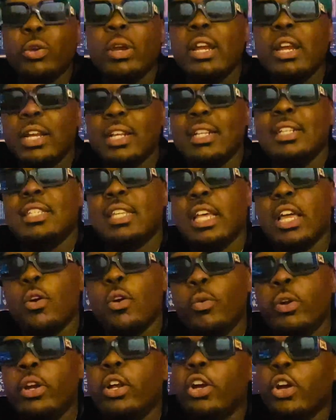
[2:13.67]
can tell
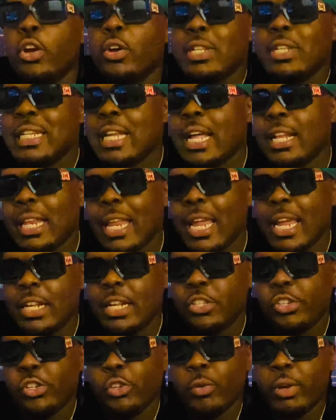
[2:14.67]
when the girl's not that
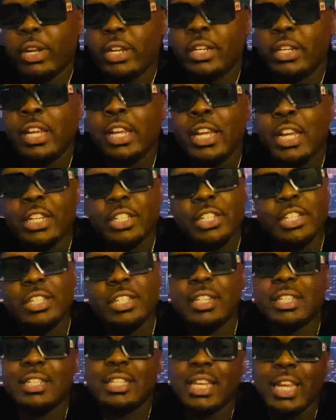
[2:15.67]
into you, and she's
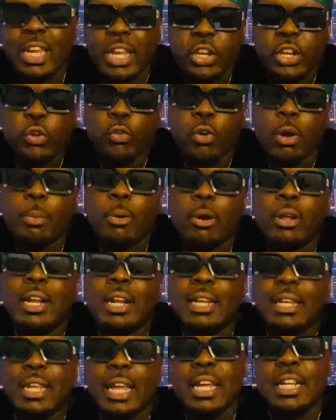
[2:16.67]
just hitting you up on a
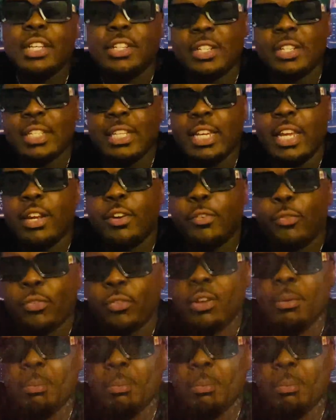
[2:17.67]
date just to get a free